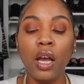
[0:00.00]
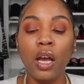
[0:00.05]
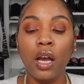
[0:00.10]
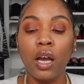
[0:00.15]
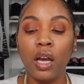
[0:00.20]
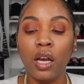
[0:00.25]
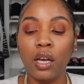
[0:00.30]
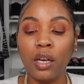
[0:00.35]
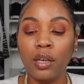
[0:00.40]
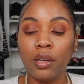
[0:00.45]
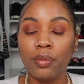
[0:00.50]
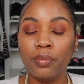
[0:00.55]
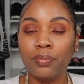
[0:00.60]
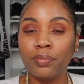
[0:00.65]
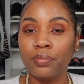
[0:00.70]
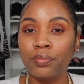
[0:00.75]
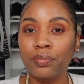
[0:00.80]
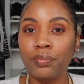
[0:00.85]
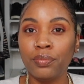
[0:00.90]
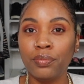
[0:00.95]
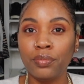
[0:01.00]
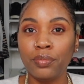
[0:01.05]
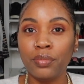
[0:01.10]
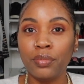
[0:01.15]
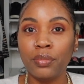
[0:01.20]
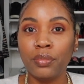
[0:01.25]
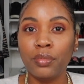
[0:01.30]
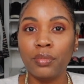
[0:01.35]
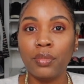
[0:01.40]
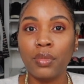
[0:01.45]

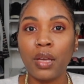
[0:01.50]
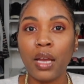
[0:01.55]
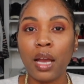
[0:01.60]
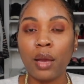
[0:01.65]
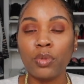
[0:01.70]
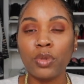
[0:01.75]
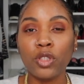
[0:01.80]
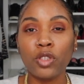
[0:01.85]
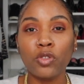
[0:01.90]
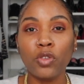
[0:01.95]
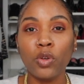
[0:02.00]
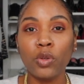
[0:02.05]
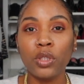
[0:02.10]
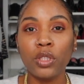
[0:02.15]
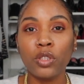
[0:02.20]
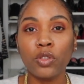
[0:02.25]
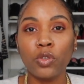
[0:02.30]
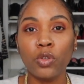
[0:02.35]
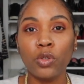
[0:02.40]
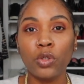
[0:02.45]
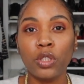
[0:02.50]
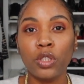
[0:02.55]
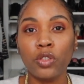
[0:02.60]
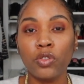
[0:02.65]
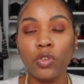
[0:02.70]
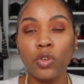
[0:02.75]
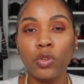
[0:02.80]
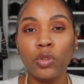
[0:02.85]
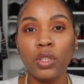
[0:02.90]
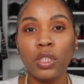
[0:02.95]
I was
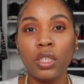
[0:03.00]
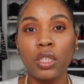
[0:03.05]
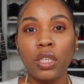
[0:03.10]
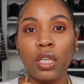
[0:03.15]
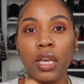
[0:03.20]
scrolling,